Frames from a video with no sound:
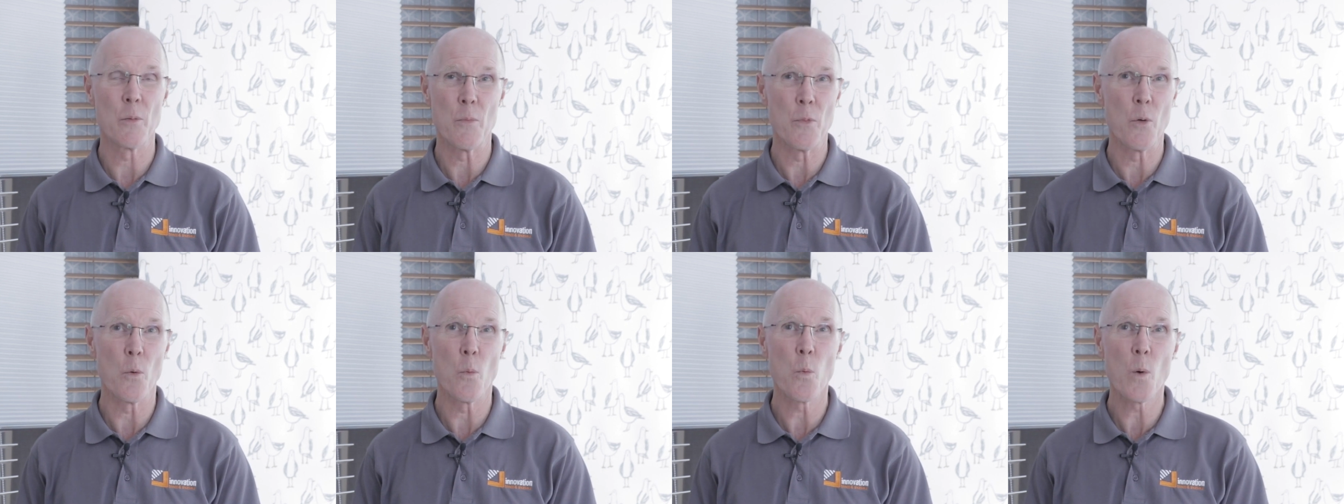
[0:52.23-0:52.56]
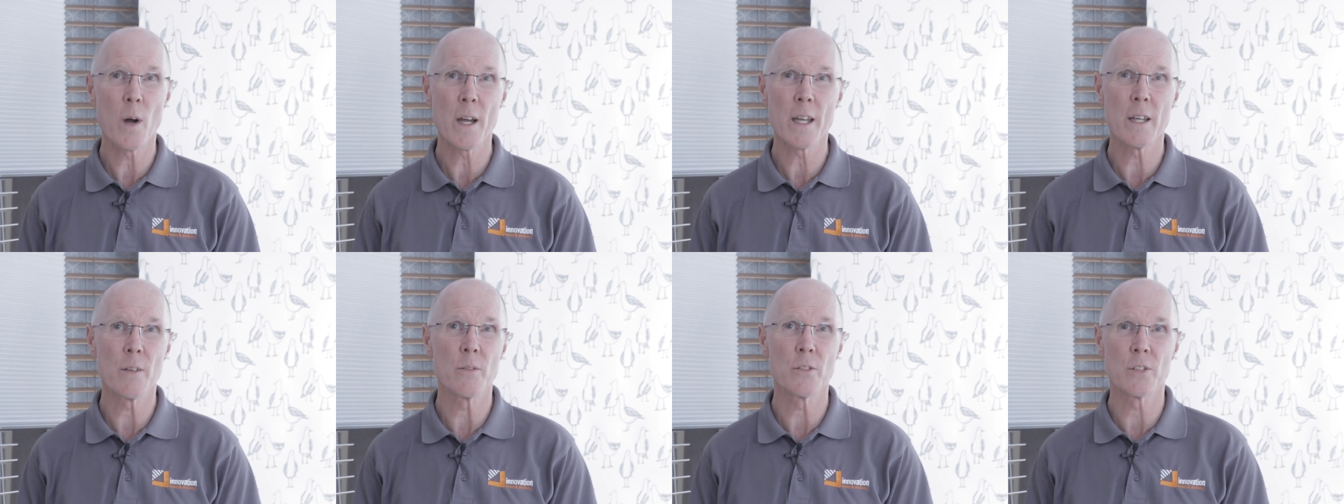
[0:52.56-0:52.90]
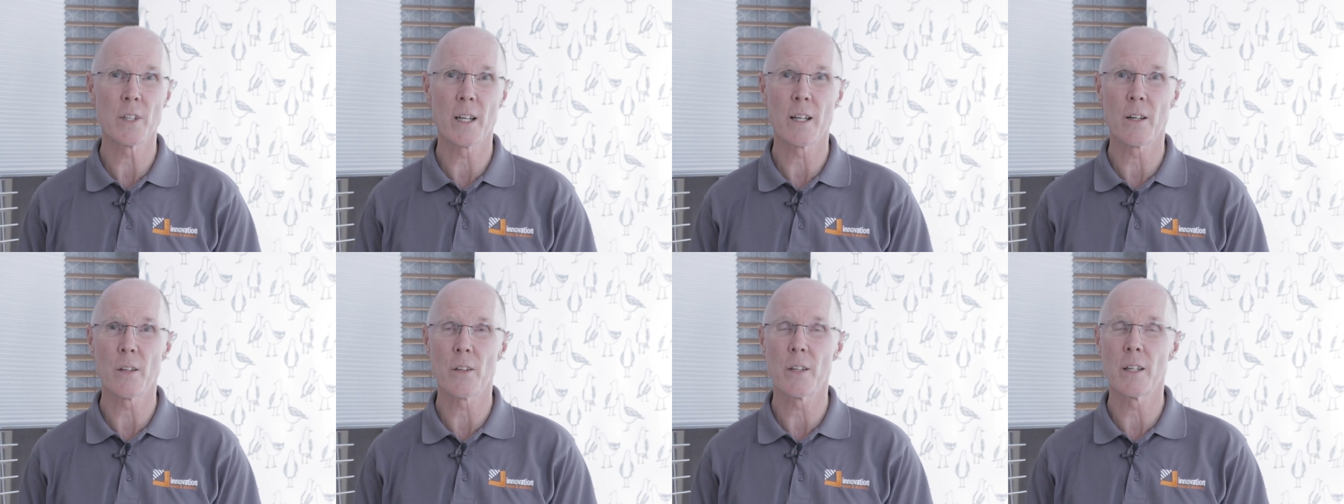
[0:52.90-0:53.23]
the waves
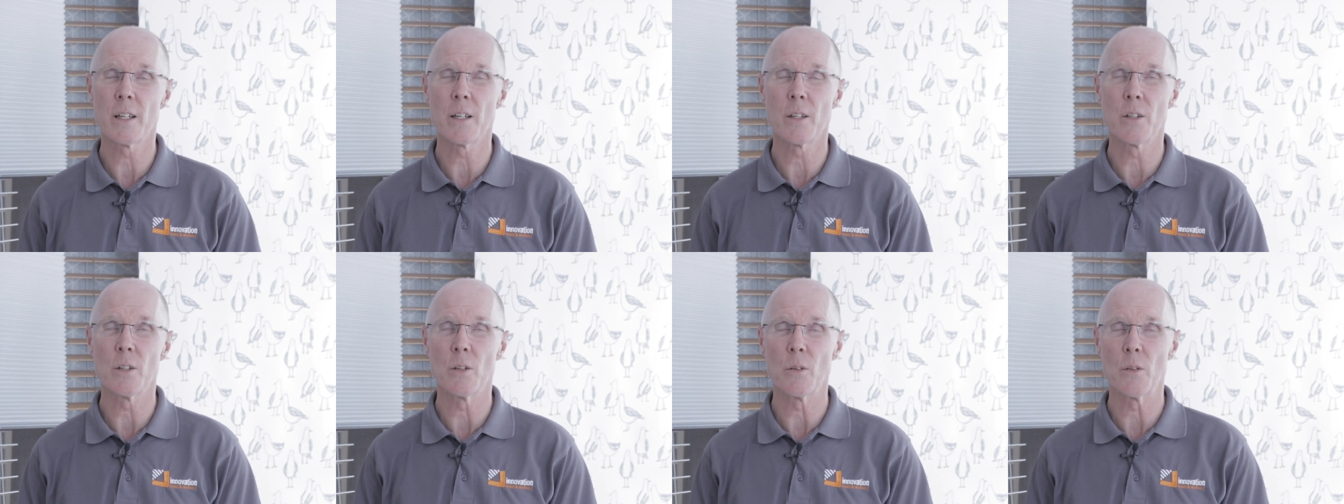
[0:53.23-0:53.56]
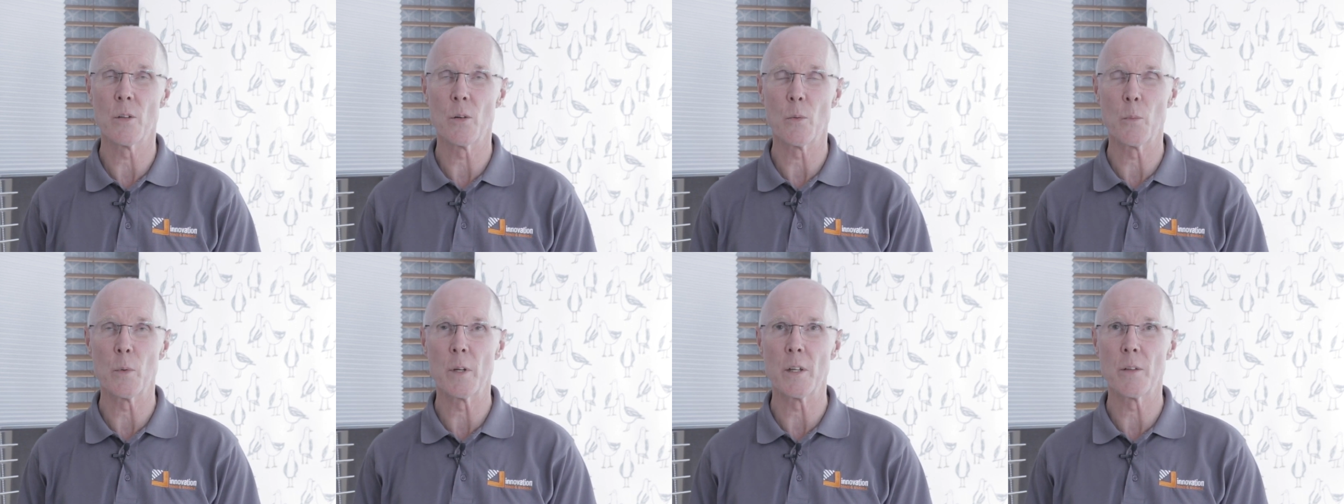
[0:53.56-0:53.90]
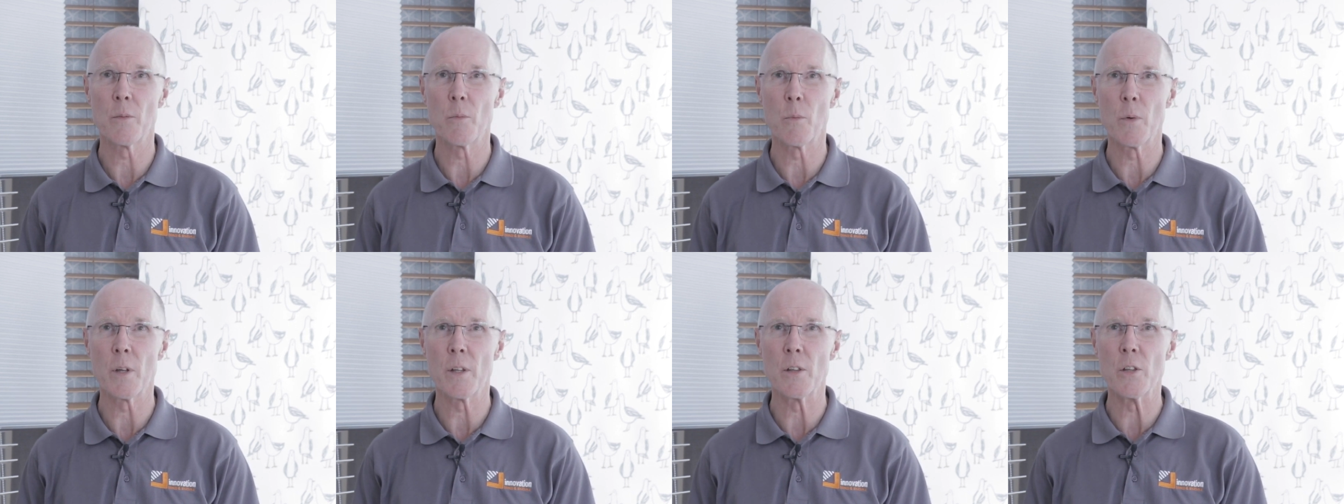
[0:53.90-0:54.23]
out there that, that we,
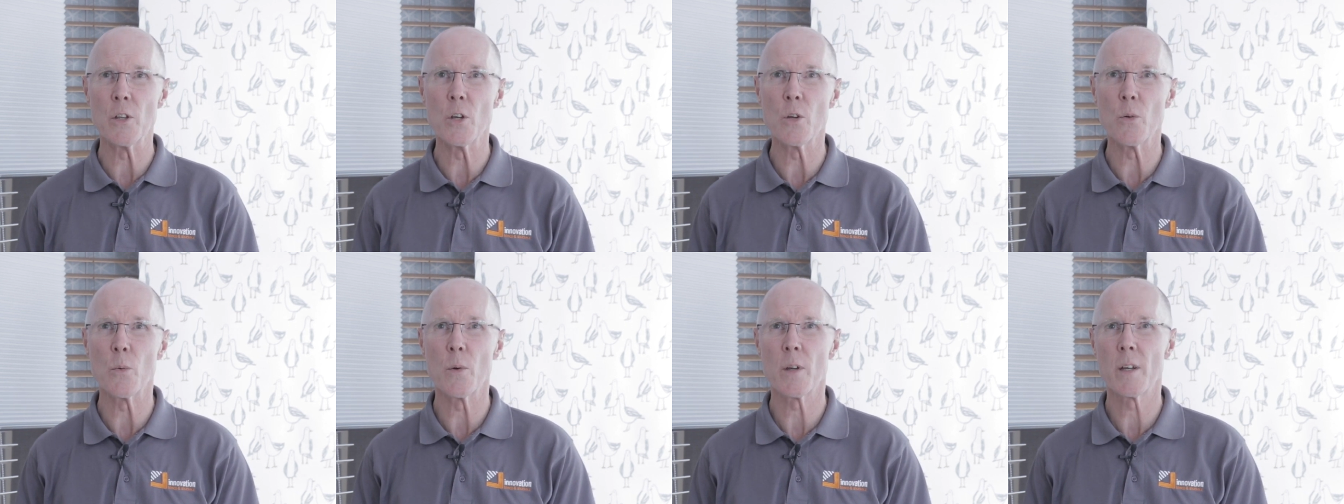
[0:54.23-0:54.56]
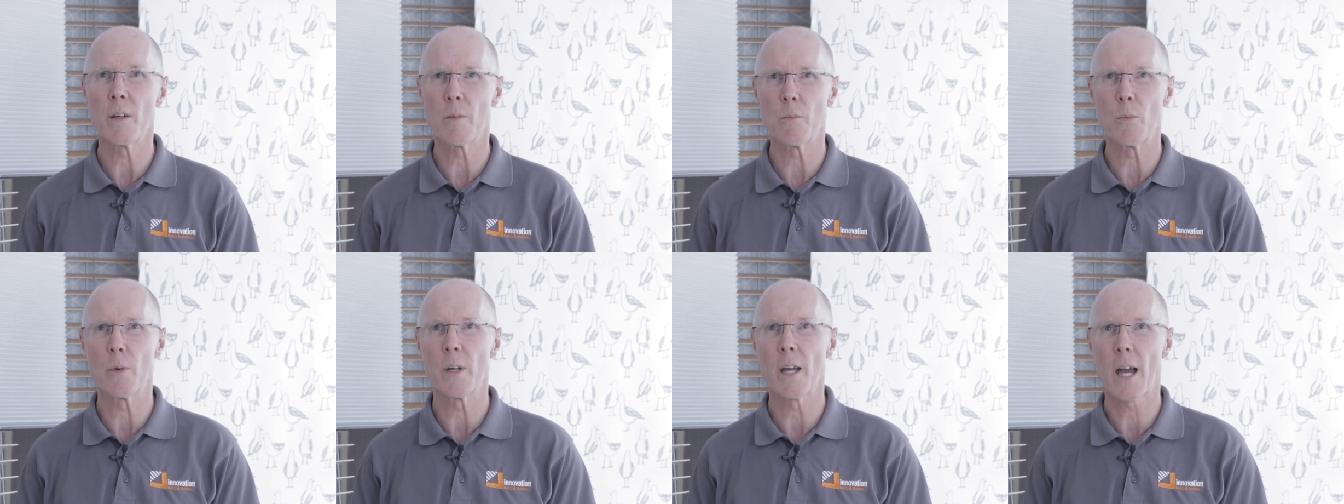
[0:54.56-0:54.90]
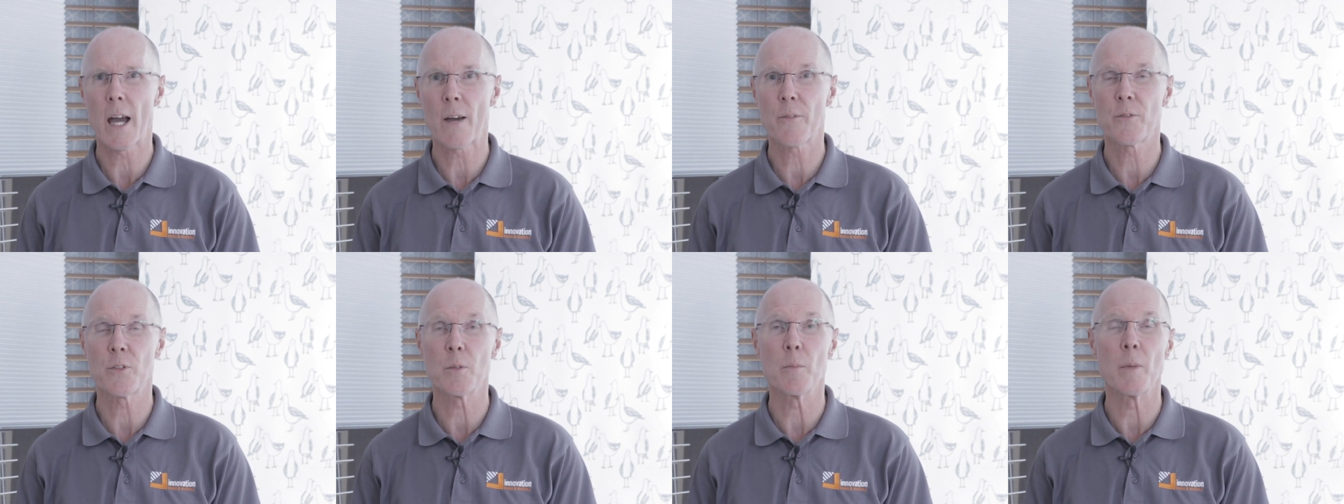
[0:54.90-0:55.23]
we knew we, we
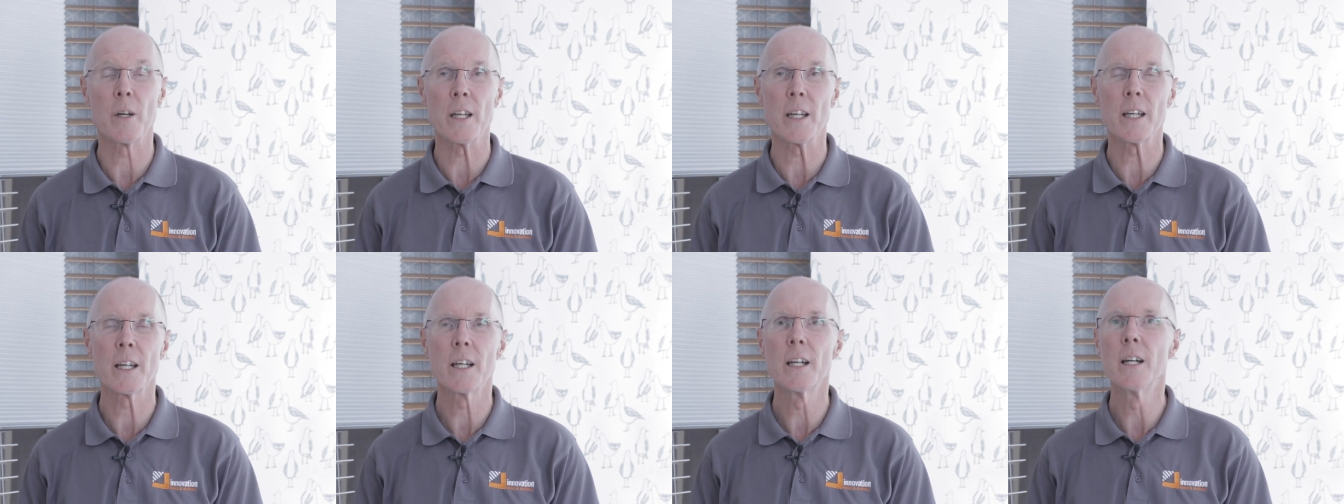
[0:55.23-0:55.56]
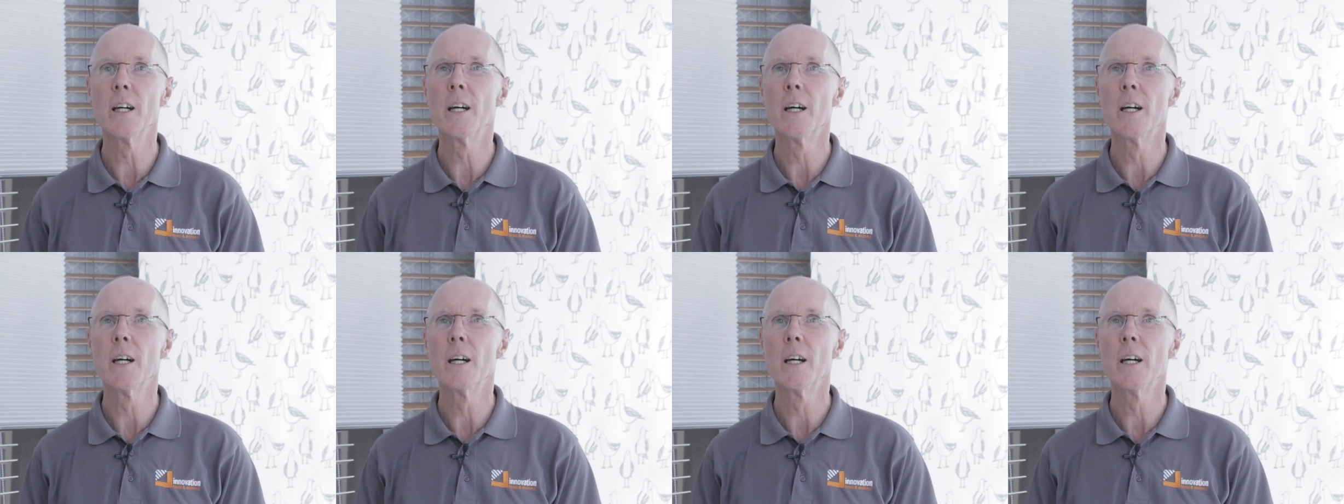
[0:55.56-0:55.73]
have to make.